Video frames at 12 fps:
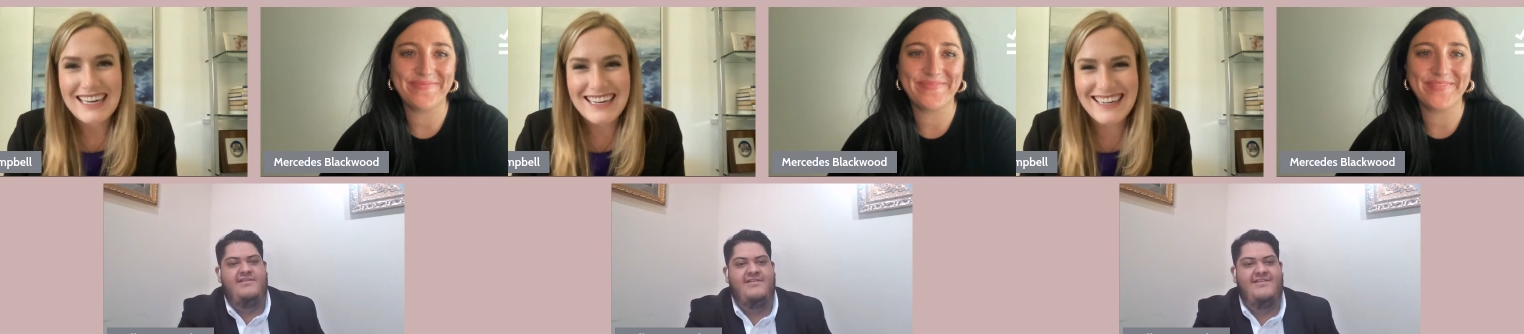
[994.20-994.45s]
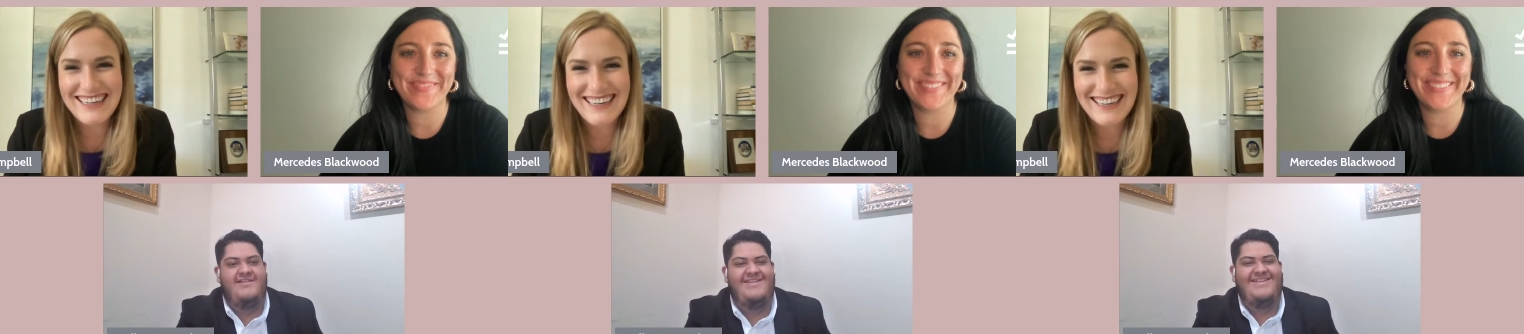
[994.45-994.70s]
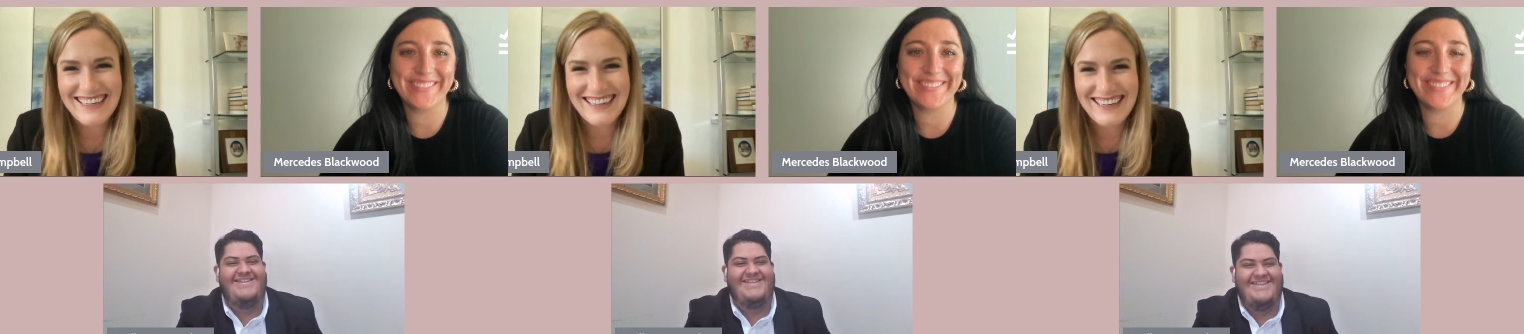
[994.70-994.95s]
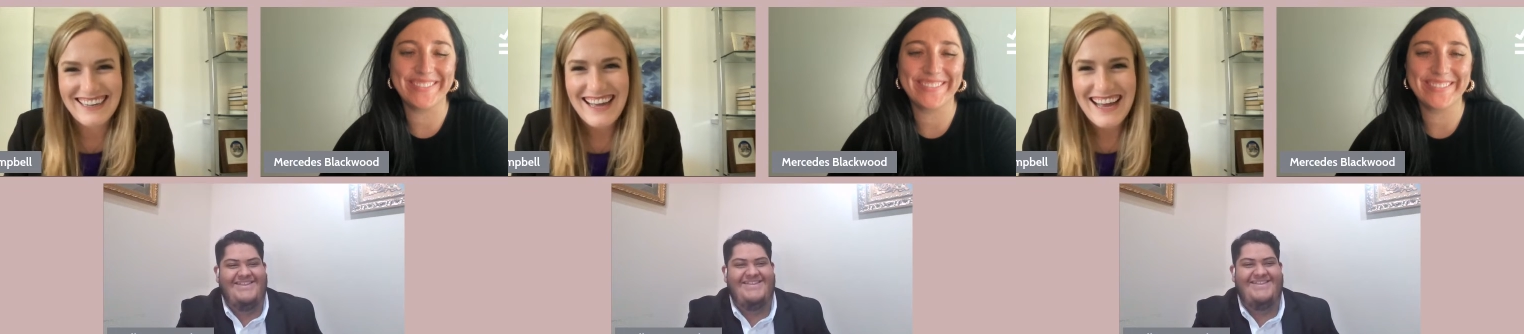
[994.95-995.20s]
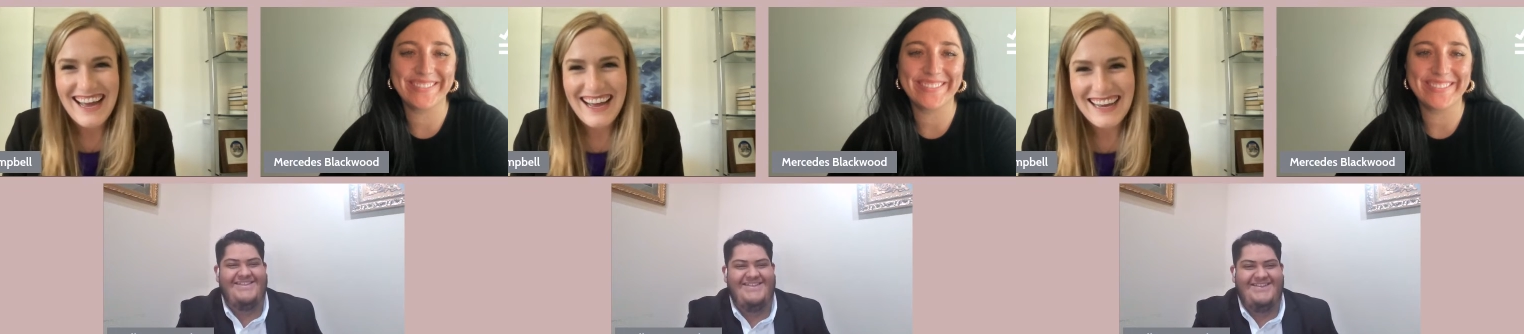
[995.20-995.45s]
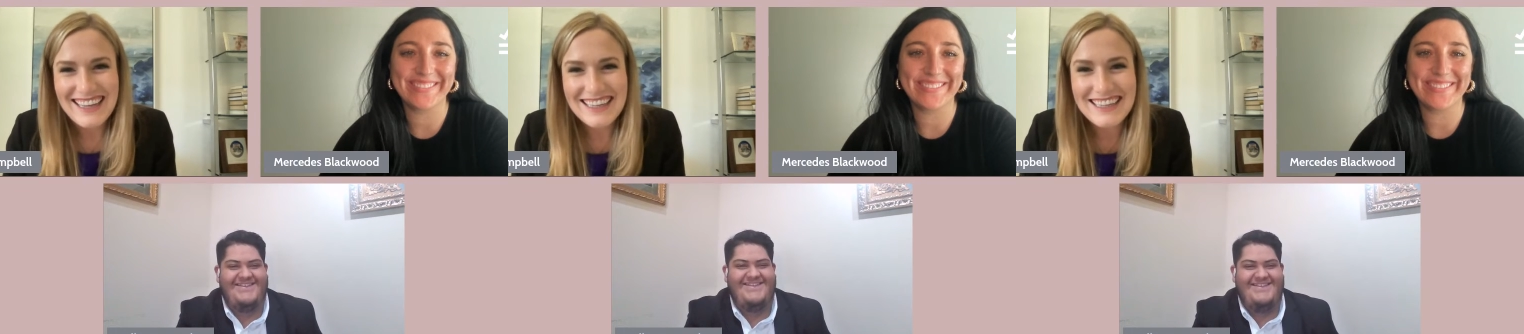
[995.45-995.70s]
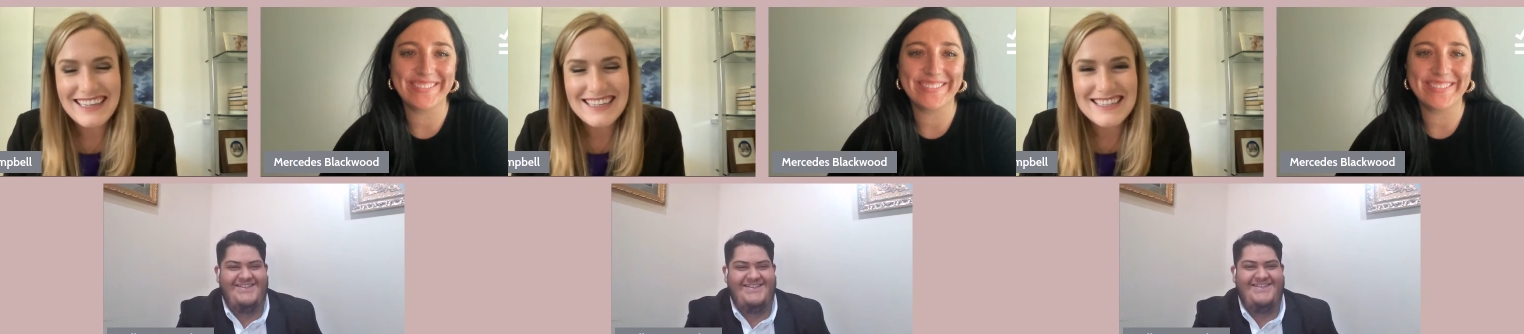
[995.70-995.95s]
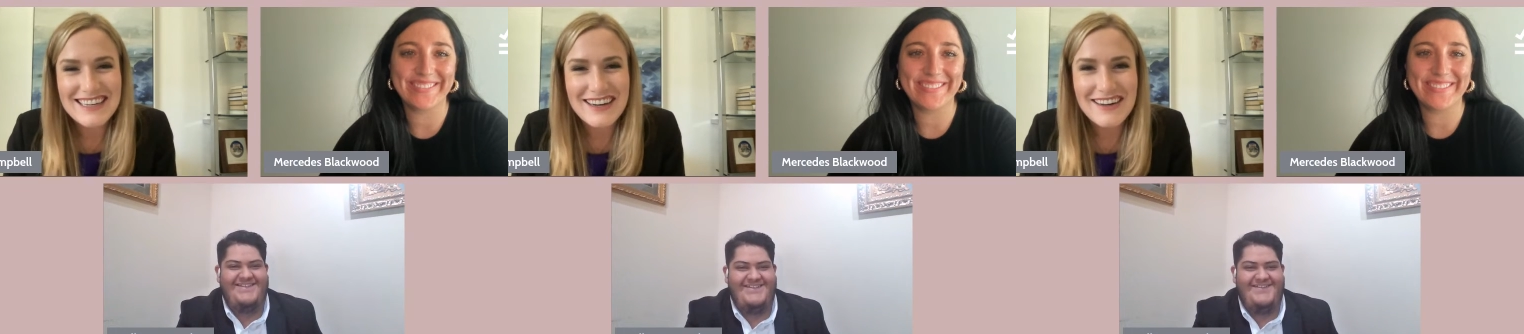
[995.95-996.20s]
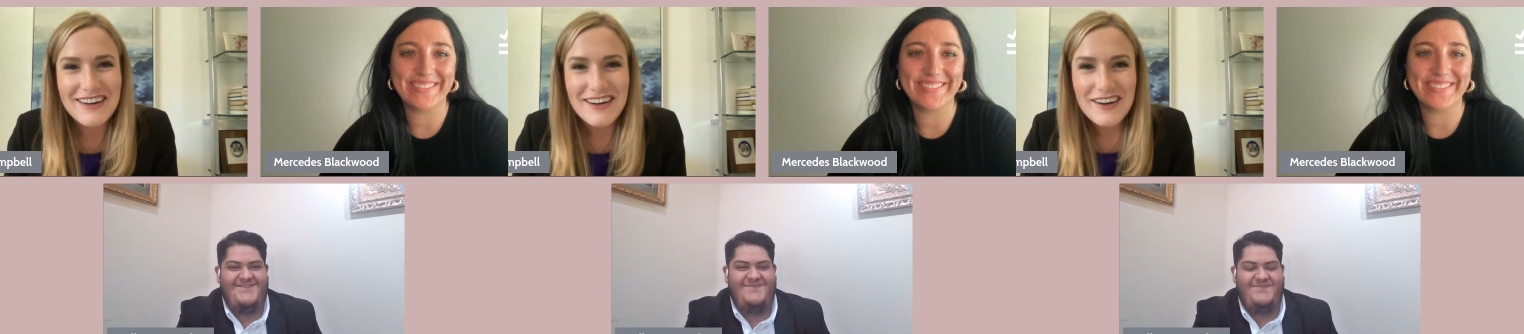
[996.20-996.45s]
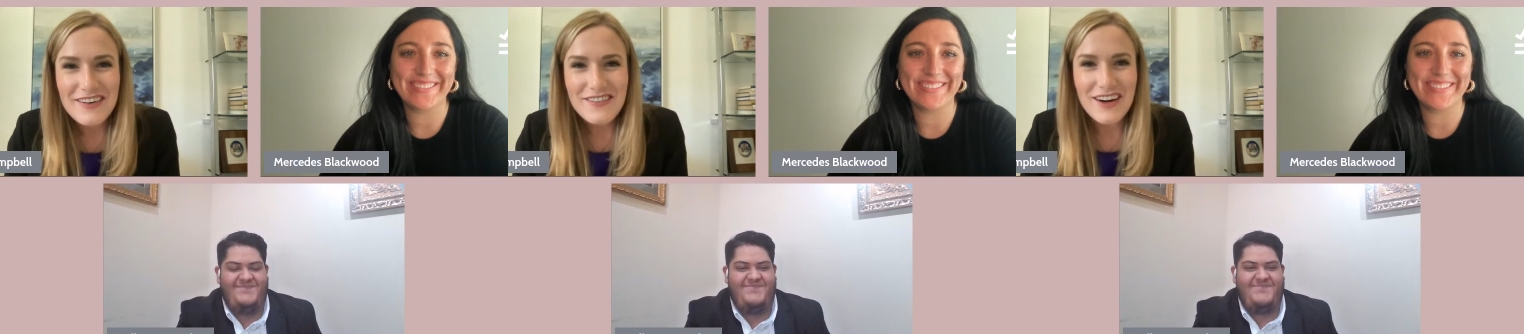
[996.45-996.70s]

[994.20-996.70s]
Speaker 1: I think that's uh,